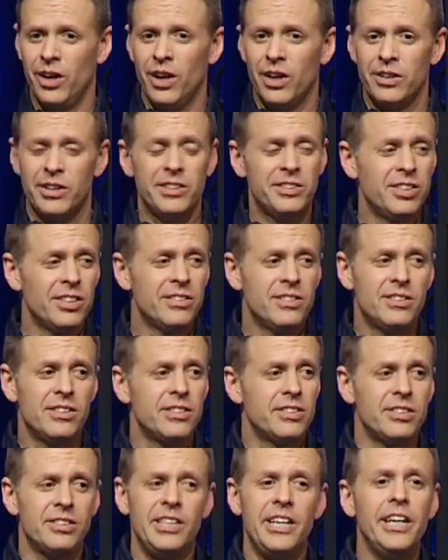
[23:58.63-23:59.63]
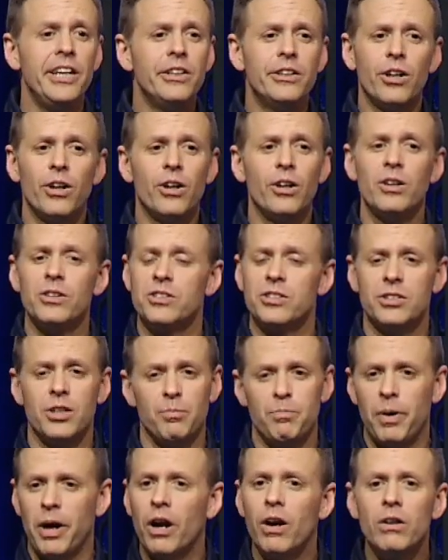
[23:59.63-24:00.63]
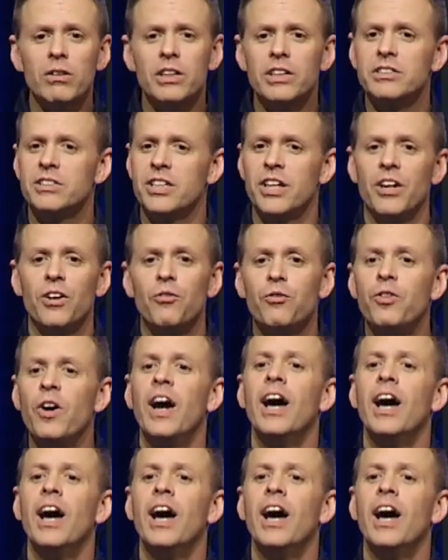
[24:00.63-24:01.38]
This is the senior superlative